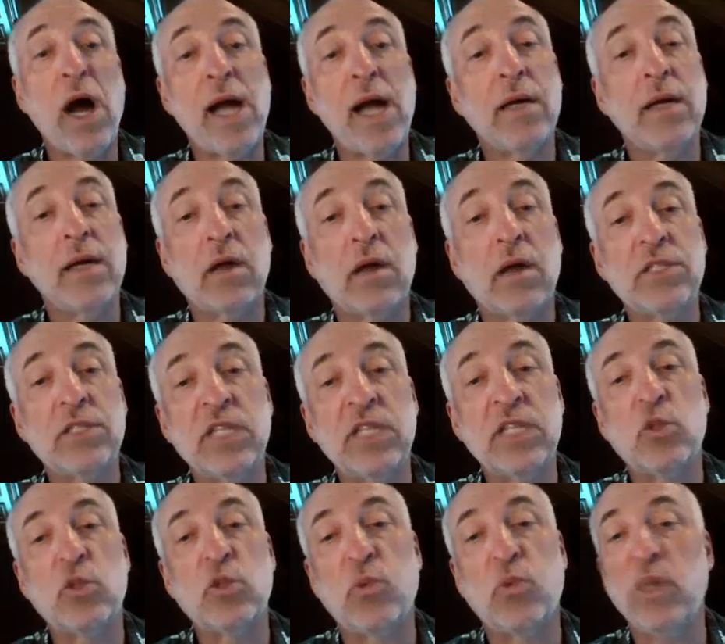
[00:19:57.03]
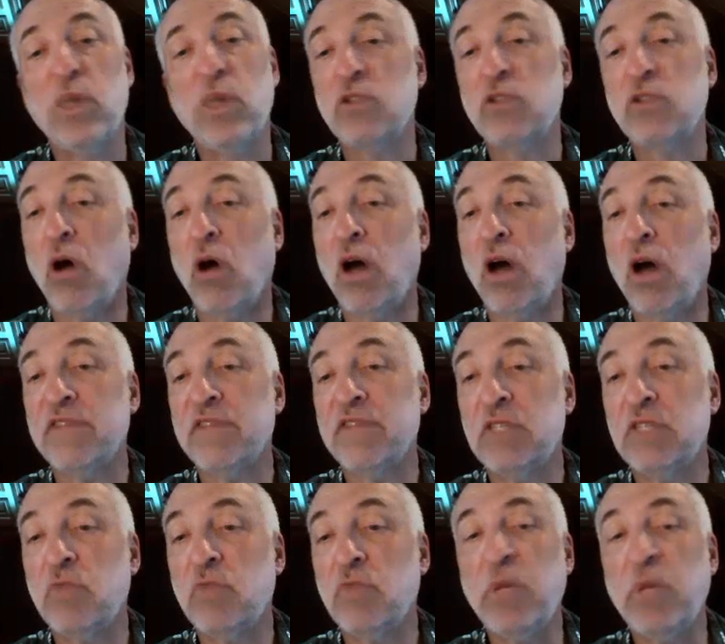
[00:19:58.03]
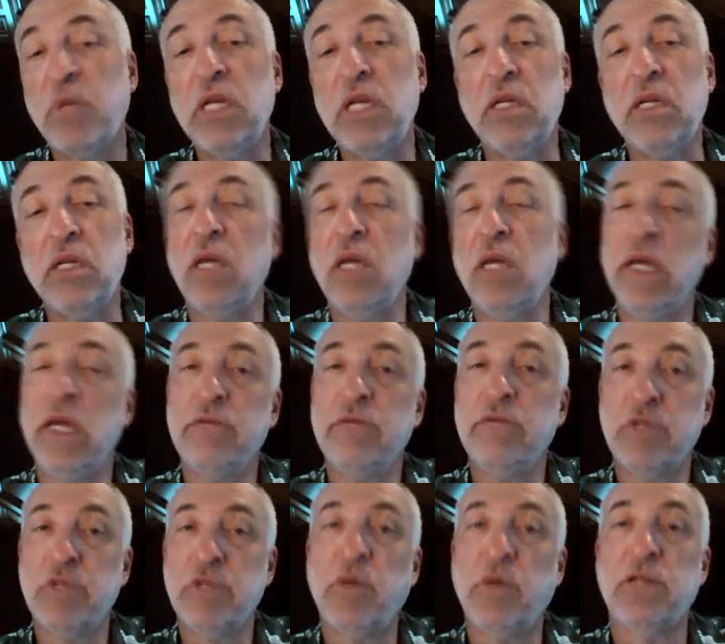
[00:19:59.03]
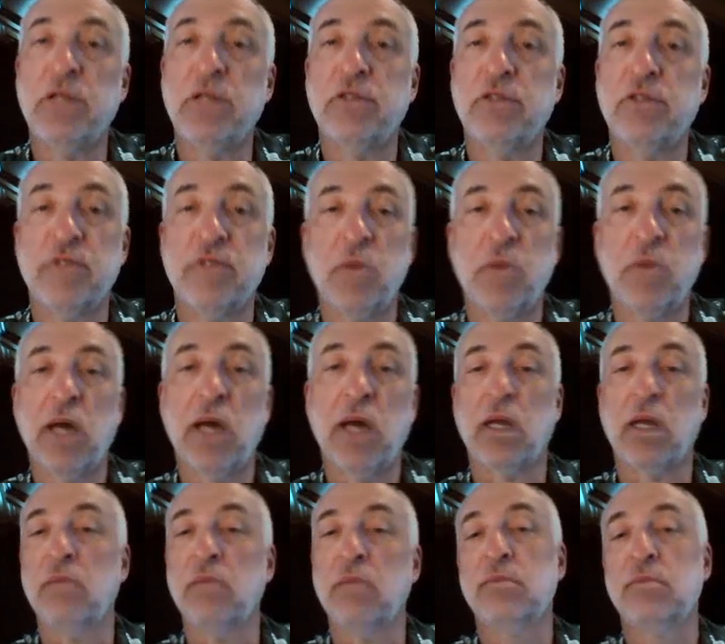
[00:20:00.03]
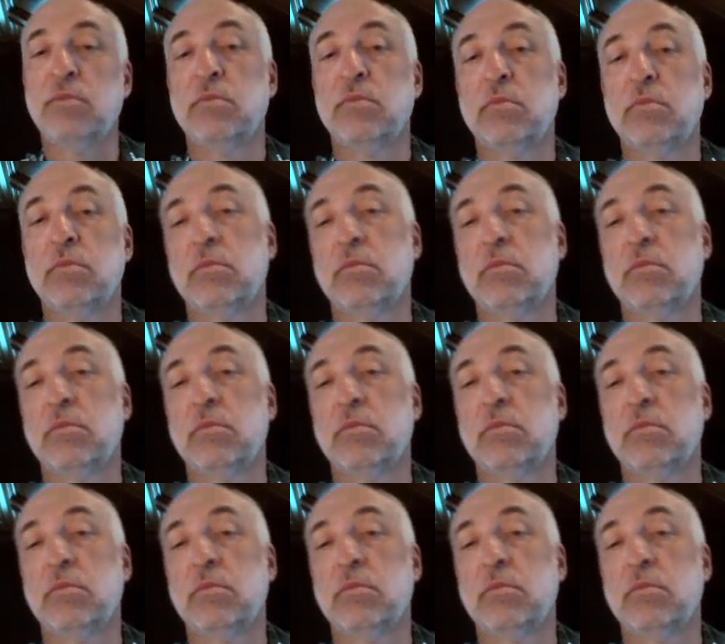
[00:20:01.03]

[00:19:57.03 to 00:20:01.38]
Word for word: Why are center points often repeated in response surface modeling?